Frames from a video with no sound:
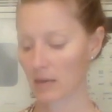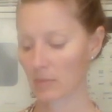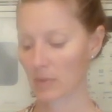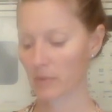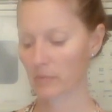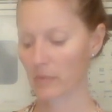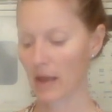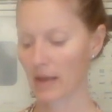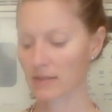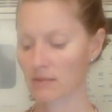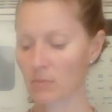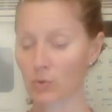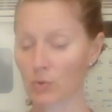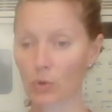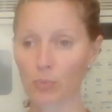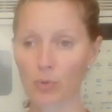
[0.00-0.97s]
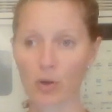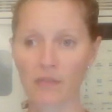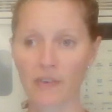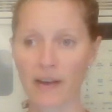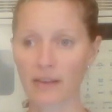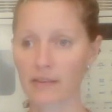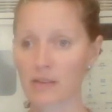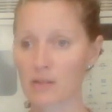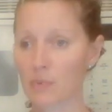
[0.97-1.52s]
It has a mineral
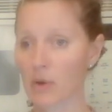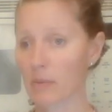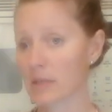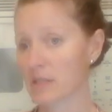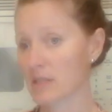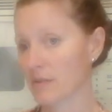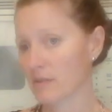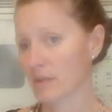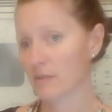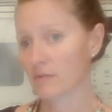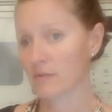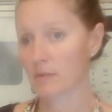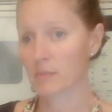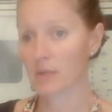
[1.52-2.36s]
profile that's probably different from